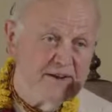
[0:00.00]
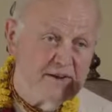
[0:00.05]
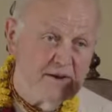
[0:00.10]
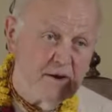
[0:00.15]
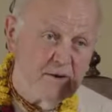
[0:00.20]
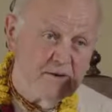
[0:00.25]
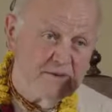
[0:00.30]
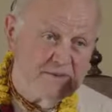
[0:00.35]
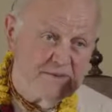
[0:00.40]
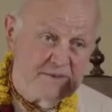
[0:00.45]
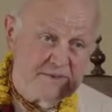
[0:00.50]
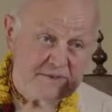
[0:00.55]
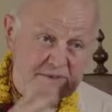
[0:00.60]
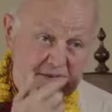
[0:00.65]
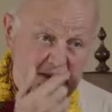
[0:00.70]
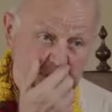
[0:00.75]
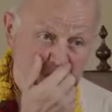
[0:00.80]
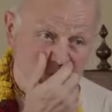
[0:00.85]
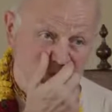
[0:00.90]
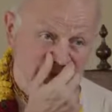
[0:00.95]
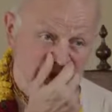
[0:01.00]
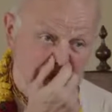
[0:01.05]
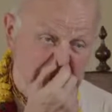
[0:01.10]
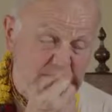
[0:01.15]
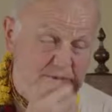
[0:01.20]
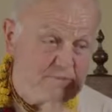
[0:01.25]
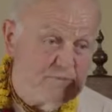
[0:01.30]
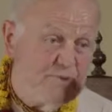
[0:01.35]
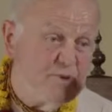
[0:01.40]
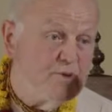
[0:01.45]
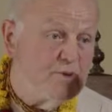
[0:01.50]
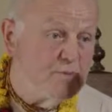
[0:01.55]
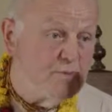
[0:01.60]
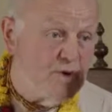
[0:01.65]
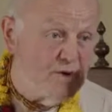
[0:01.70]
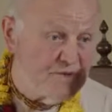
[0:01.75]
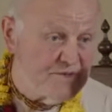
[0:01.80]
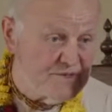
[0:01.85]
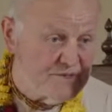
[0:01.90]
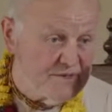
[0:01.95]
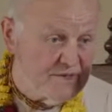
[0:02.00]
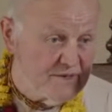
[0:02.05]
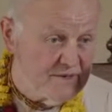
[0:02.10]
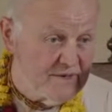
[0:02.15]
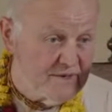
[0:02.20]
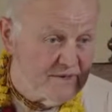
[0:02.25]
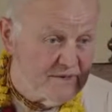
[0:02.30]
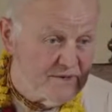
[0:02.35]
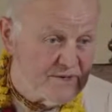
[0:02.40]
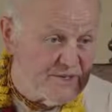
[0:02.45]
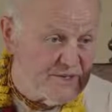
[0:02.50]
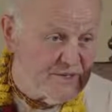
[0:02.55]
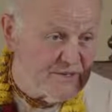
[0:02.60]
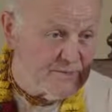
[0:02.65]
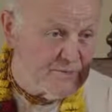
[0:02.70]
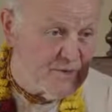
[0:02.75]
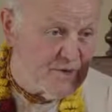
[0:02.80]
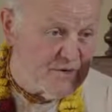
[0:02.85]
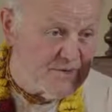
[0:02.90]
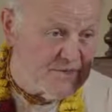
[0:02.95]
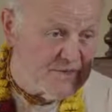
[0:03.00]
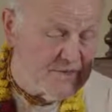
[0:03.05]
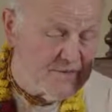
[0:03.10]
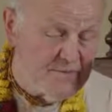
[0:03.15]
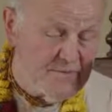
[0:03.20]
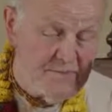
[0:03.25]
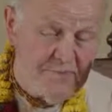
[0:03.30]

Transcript: now in this temple. It's pure mercy, Krishna's mercy.